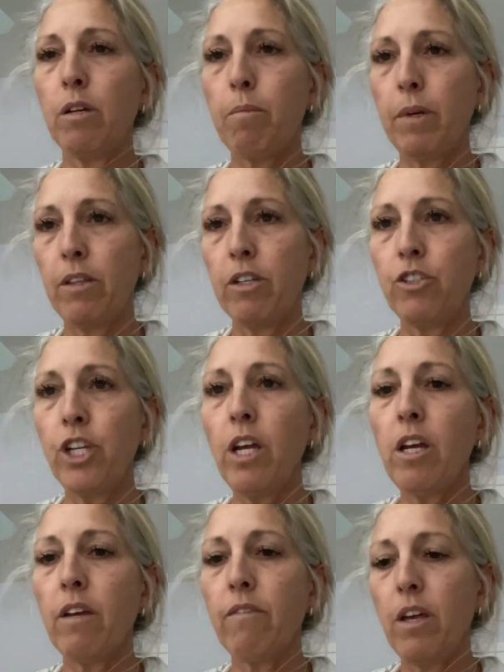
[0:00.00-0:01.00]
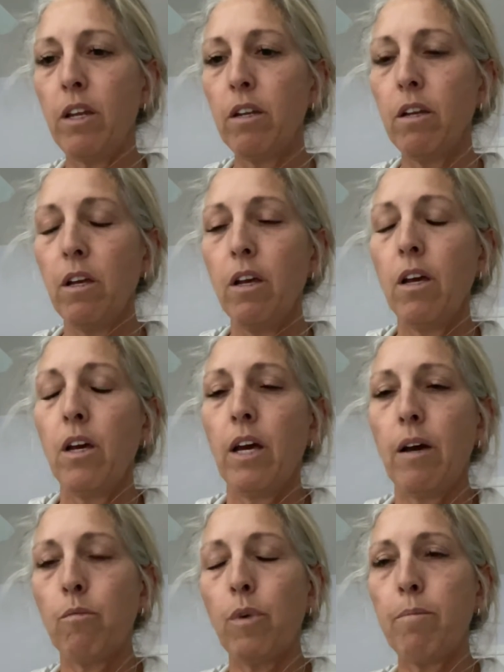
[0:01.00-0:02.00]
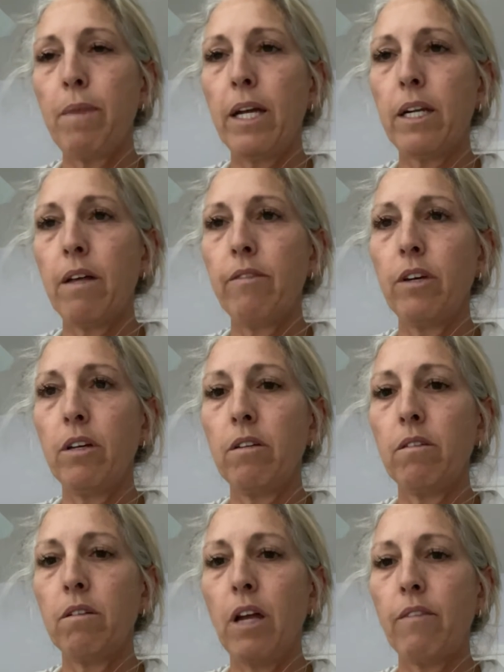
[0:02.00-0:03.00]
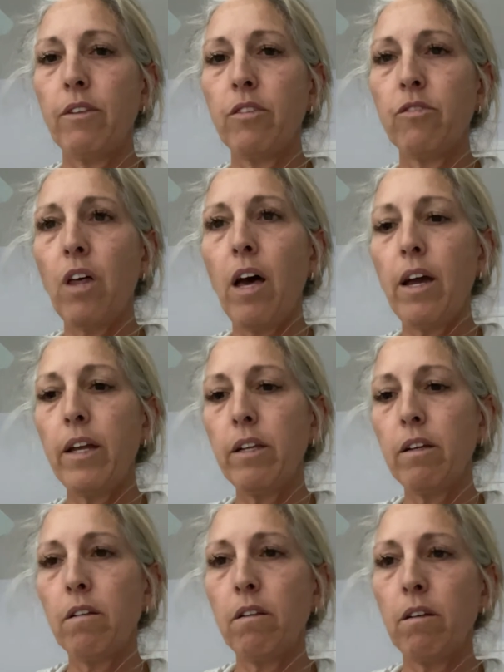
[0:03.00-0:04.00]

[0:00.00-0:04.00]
in the cheek, and then rub that on the slide.